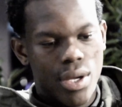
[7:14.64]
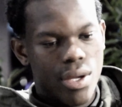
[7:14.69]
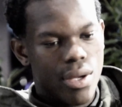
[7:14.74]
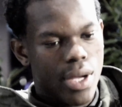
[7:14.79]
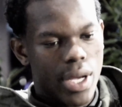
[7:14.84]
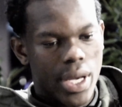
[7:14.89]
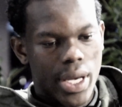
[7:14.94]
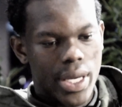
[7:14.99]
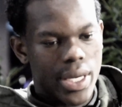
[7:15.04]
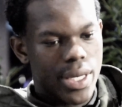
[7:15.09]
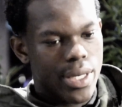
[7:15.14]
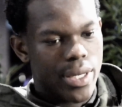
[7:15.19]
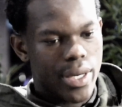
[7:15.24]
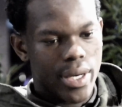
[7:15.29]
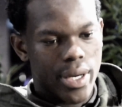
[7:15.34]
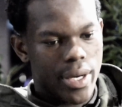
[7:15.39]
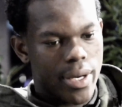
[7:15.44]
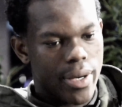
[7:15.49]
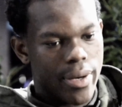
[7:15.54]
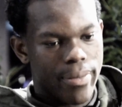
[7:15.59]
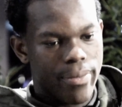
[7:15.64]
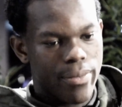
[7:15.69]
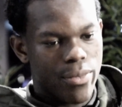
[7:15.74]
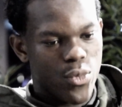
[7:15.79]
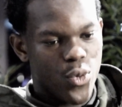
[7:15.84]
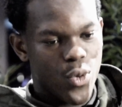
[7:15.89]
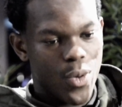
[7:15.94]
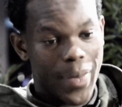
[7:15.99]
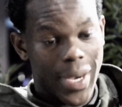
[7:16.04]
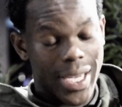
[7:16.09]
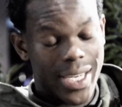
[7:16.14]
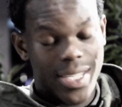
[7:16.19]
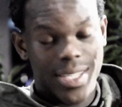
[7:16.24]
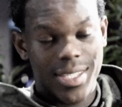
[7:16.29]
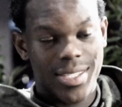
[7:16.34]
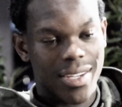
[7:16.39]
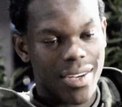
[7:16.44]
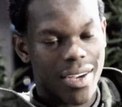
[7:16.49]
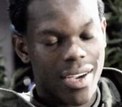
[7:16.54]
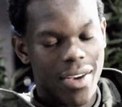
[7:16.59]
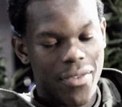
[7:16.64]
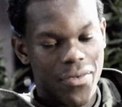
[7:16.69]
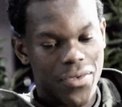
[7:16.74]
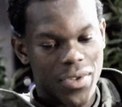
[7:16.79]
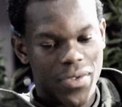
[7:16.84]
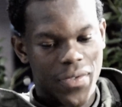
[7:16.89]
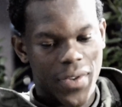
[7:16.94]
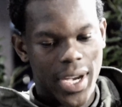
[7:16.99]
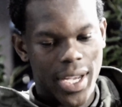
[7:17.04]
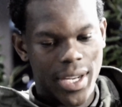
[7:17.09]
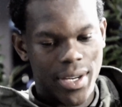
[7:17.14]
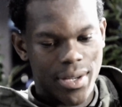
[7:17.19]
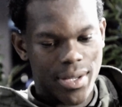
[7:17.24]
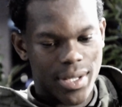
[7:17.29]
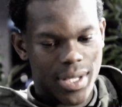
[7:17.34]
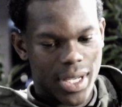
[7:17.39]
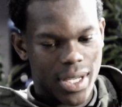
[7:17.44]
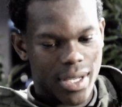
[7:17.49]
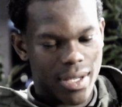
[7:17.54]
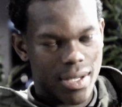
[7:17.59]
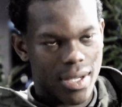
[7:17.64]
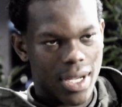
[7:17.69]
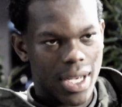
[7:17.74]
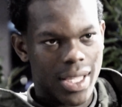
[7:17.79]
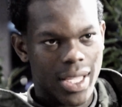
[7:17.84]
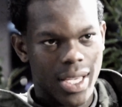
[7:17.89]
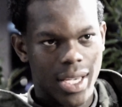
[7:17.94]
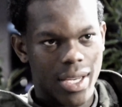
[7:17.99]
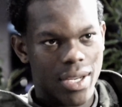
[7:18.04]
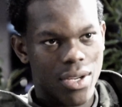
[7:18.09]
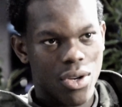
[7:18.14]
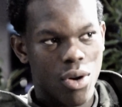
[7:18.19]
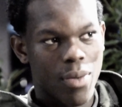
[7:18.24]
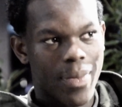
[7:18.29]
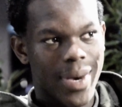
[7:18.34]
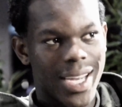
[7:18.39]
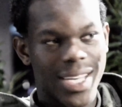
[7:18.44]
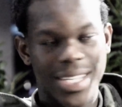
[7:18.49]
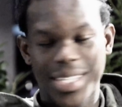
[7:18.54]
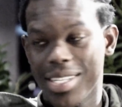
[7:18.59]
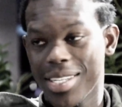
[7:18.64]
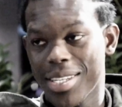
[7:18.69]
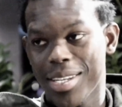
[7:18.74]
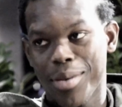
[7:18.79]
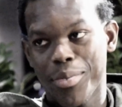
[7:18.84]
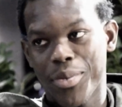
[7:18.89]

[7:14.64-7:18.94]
And we made the Eastern Conference Finals, and I think nobody did that